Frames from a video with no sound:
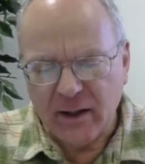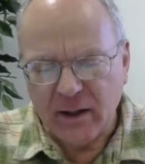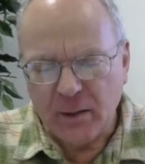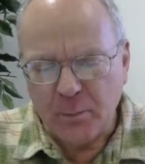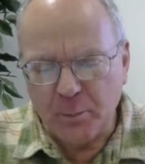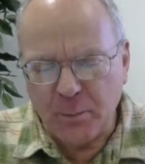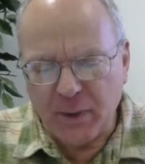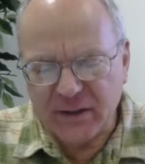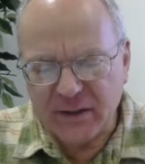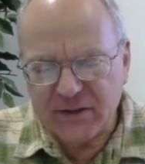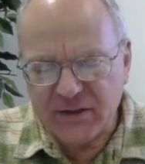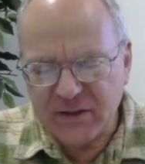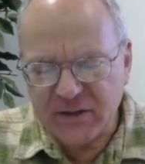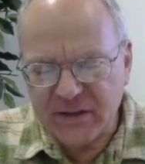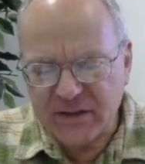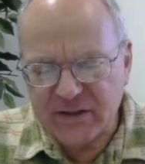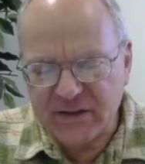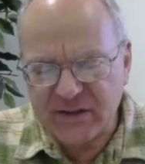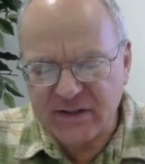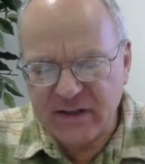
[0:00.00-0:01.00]
But to
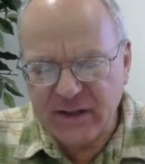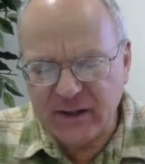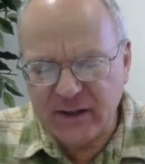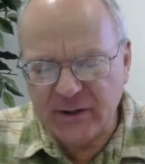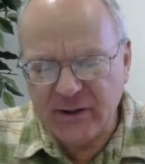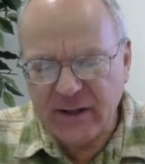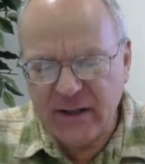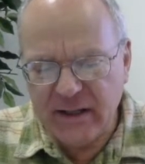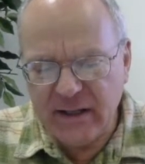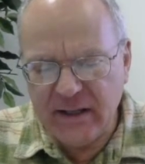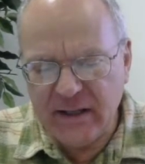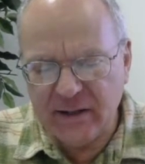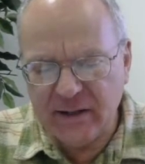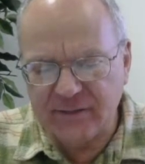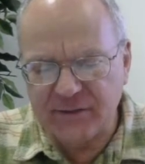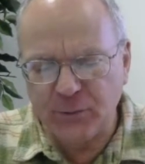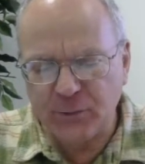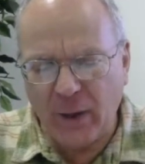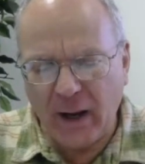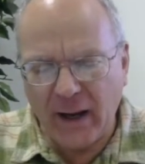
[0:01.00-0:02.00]
the sinner he
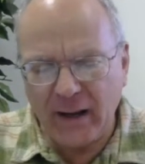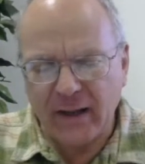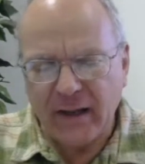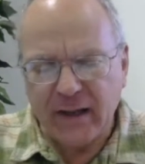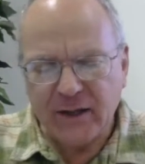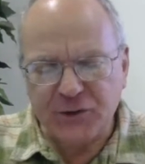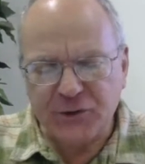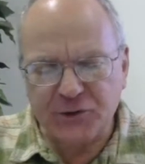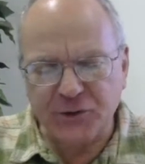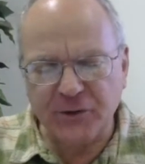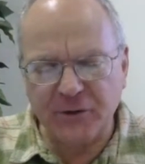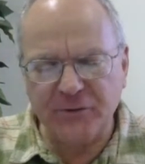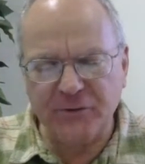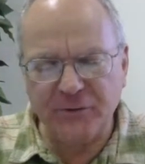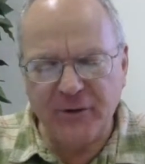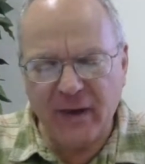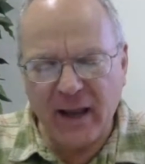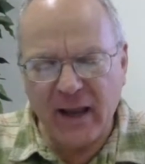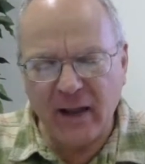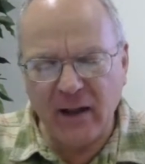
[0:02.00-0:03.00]
gives what?
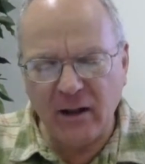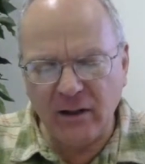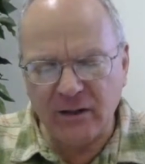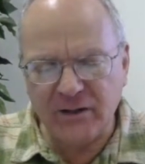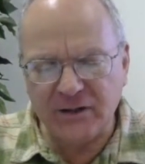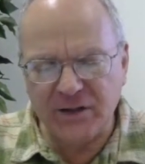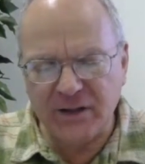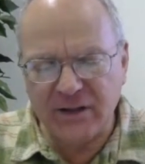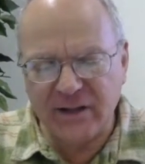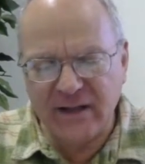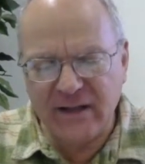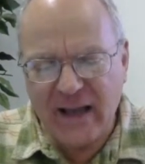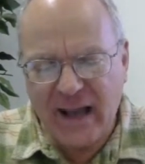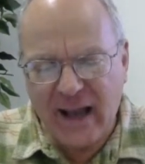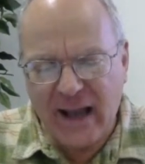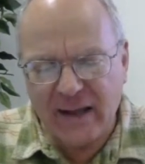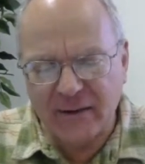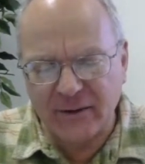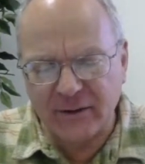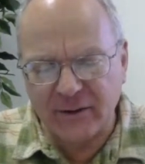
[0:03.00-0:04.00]
Travail to
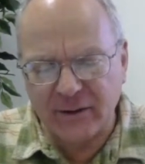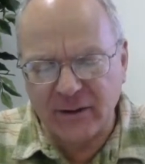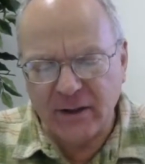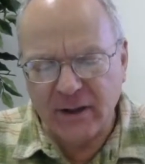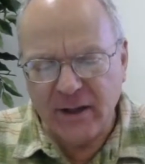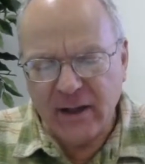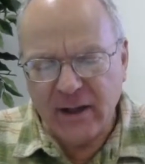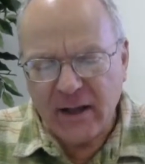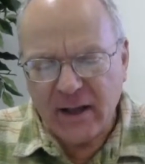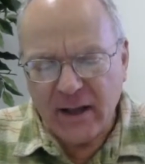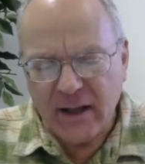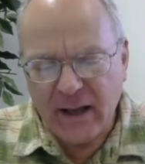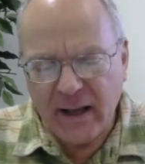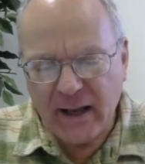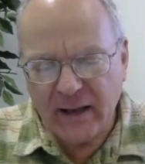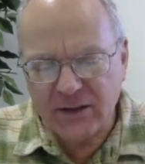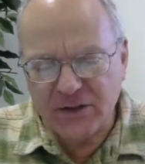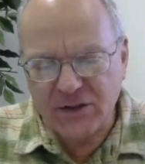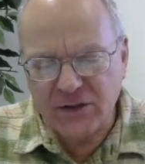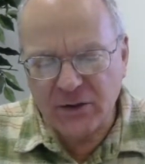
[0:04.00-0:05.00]
gather
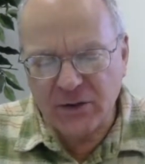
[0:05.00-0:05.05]
and to